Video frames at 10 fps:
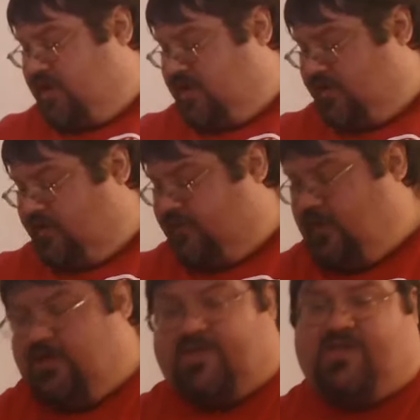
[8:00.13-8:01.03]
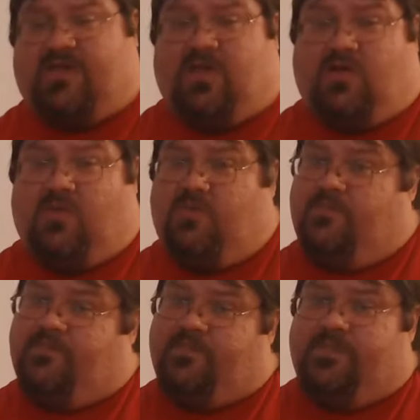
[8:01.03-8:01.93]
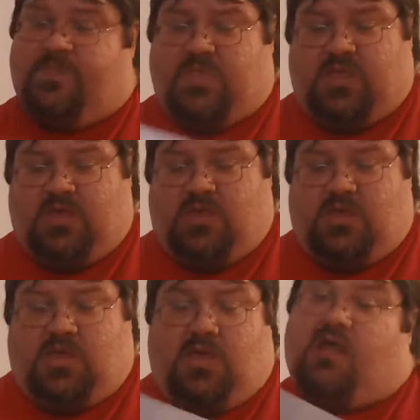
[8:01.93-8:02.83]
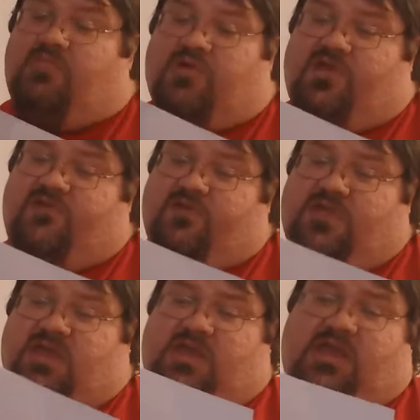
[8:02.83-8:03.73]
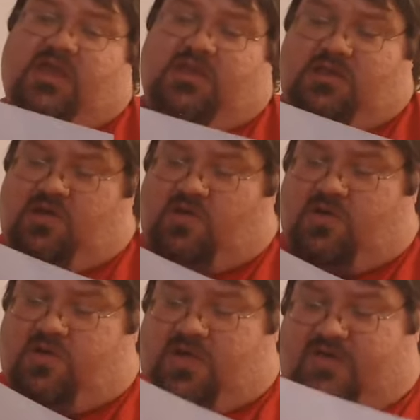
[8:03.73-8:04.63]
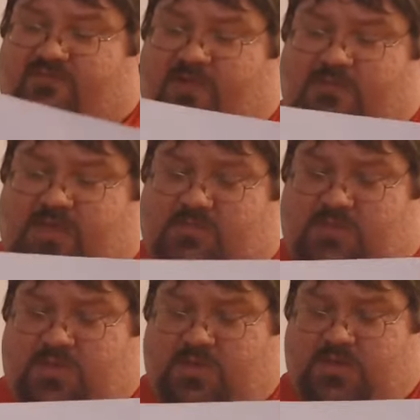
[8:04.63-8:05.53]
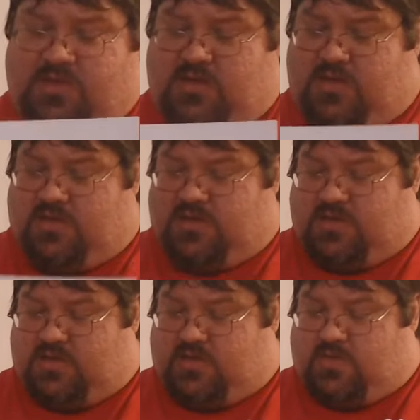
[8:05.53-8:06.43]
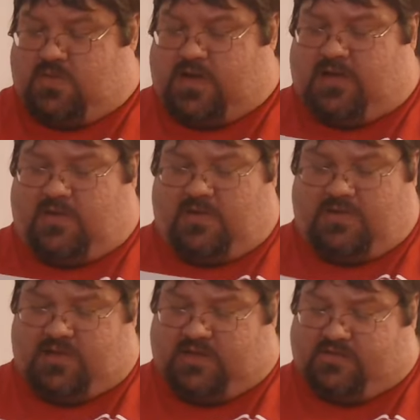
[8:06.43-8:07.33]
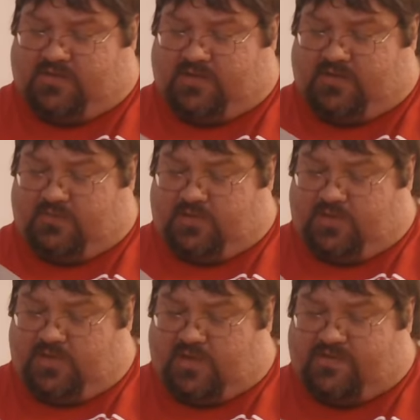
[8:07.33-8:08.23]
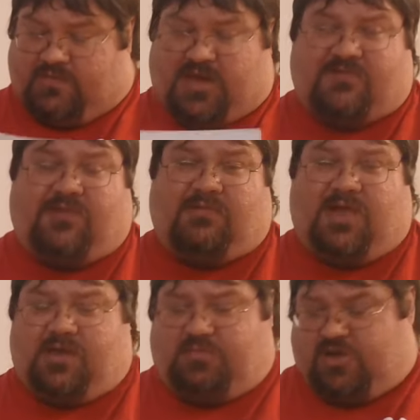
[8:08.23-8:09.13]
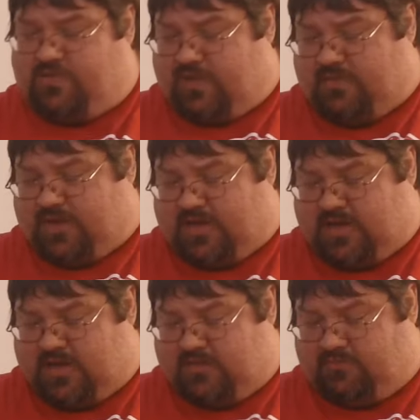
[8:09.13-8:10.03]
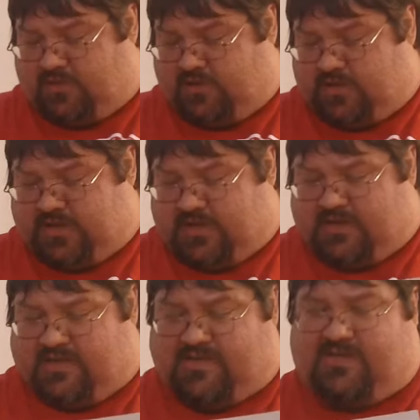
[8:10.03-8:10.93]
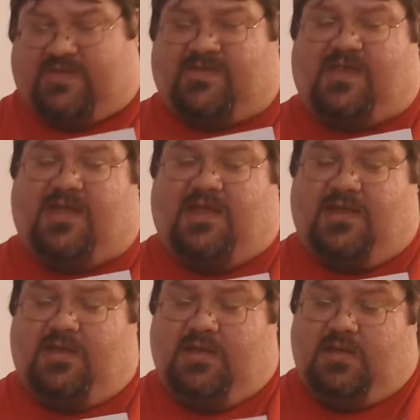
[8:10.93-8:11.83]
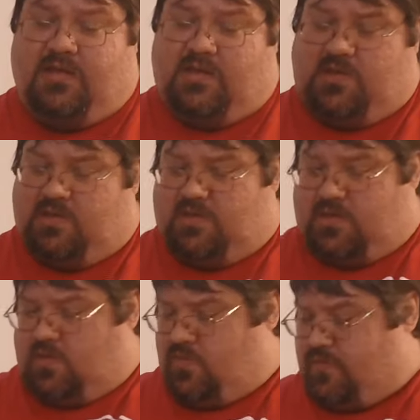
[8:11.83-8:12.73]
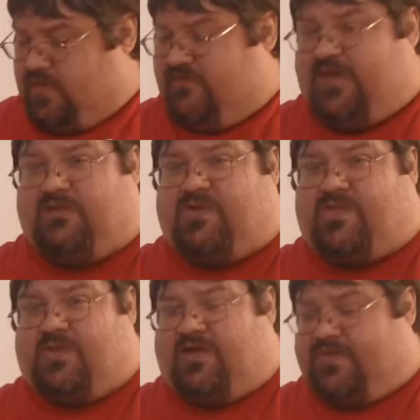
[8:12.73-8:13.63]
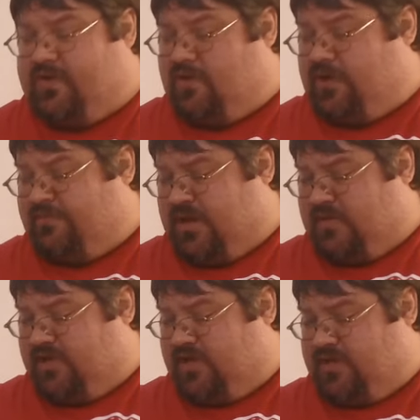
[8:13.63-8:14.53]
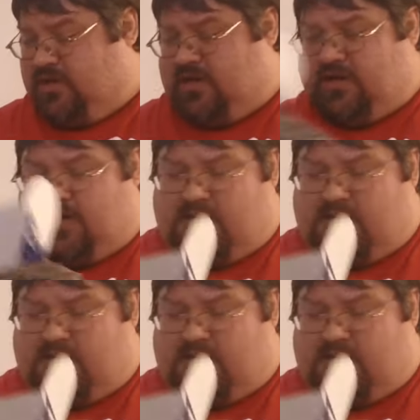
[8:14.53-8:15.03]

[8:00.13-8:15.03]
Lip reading: Heenan shirts, so I'm pretty sure they could get an autograph from him. Wow, that's really awesome, actually. I'm kind of blown away by that. I really dig this. This is one of my favorites when I was growing up, Bobby Heenan, and